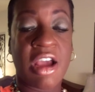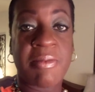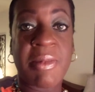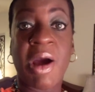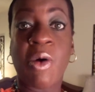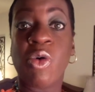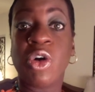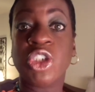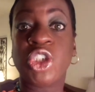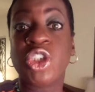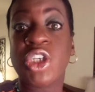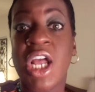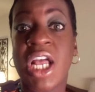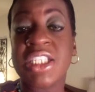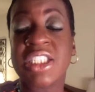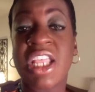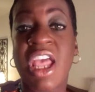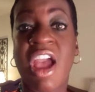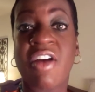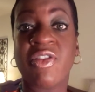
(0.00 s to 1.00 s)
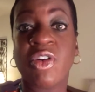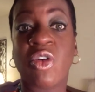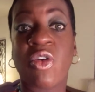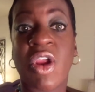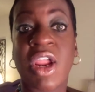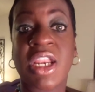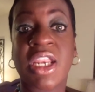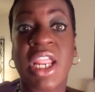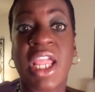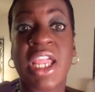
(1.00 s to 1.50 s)
um, I want you guys to have a
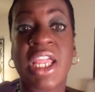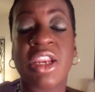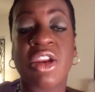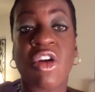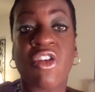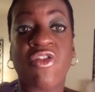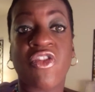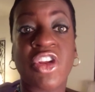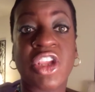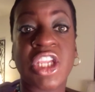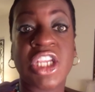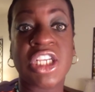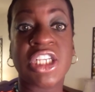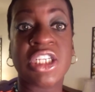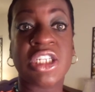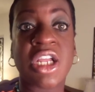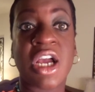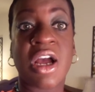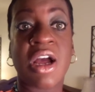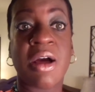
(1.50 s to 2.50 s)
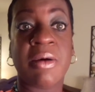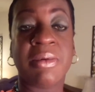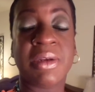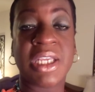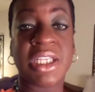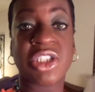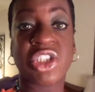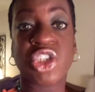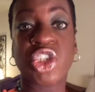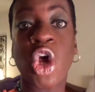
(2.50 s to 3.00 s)
great day. And don't forget, um,
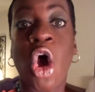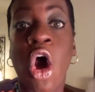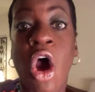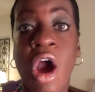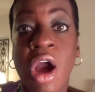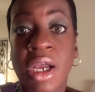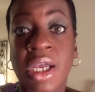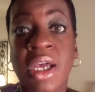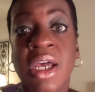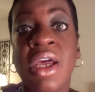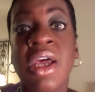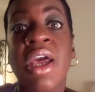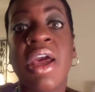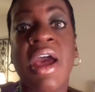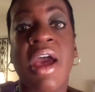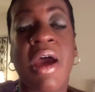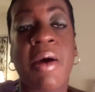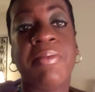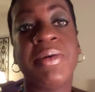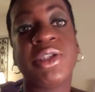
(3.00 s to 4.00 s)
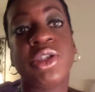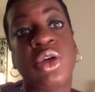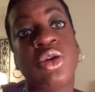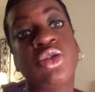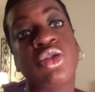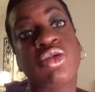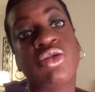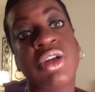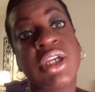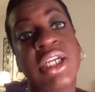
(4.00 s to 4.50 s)
Let's Talk
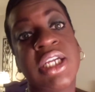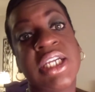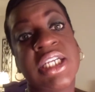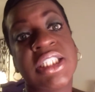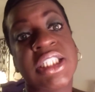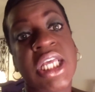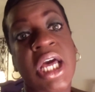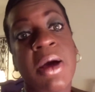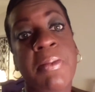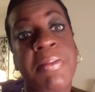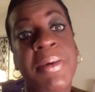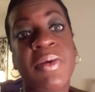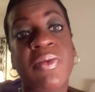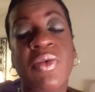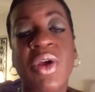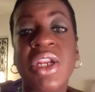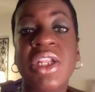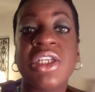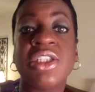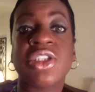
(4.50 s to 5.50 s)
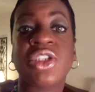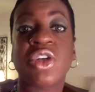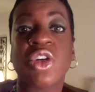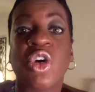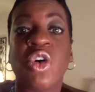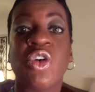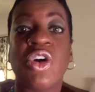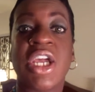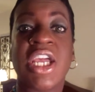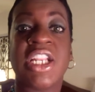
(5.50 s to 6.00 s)
episode three is up and running, so
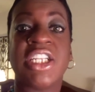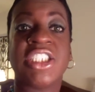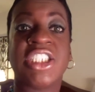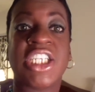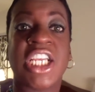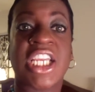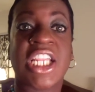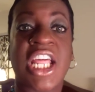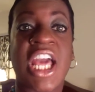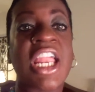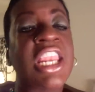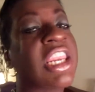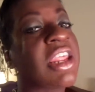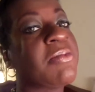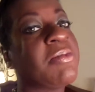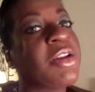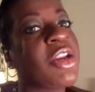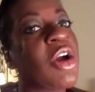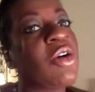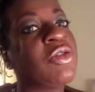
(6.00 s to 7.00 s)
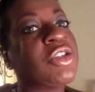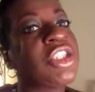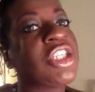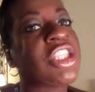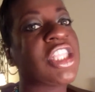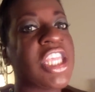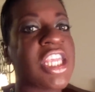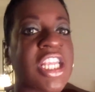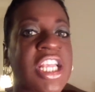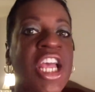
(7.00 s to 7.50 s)
go ahead and check it out and let me know what
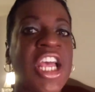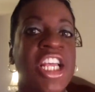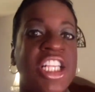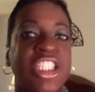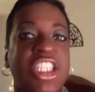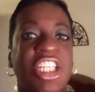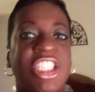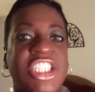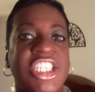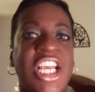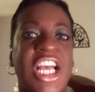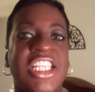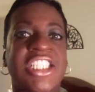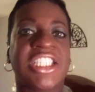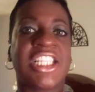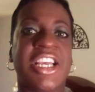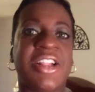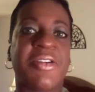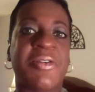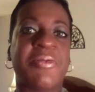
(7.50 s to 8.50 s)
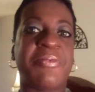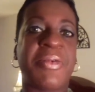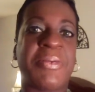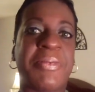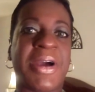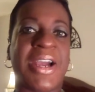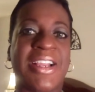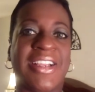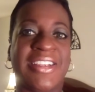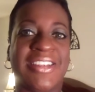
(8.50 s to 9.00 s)
you think. Talk to you guys later.
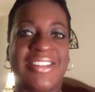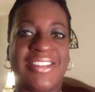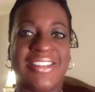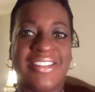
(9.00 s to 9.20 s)
Bye-bye.